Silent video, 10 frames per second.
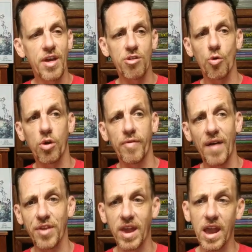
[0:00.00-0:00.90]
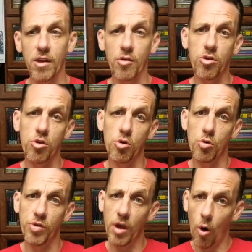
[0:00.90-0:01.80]
they sort of have to cater
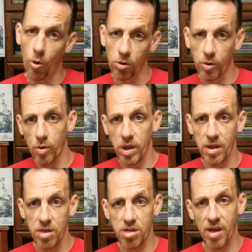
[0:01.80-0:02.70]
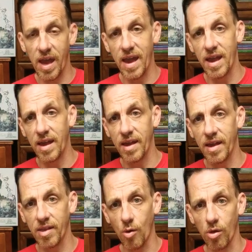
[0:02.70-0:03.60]
to the old audience
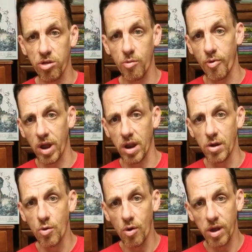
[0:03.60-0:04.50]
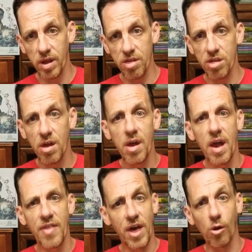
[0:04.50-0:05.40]
and also bring in a new audience,
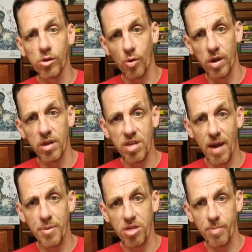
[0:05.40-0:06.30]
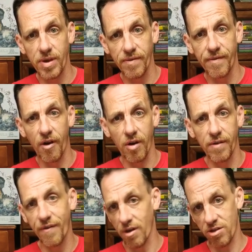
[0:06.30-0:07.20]
and that old audience happens to be
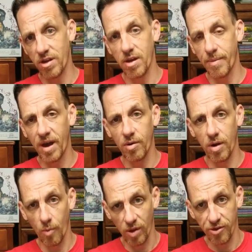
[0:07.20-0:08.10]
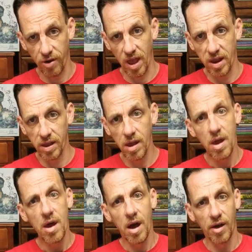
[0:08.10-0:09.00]
very fussy about what they're getting.
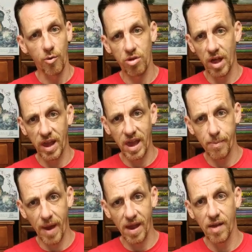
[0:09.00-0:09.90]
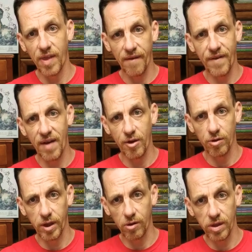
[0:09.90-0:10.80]
There was a lot of kickback on that 5
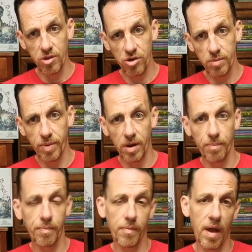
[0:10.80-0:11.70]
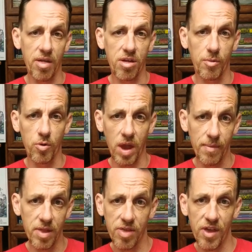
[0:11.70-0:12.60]
year later Legion, but as someone who
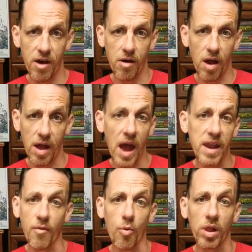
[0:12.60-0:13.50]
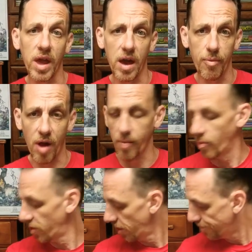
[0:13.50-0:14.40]
came into there, I never really had a problem with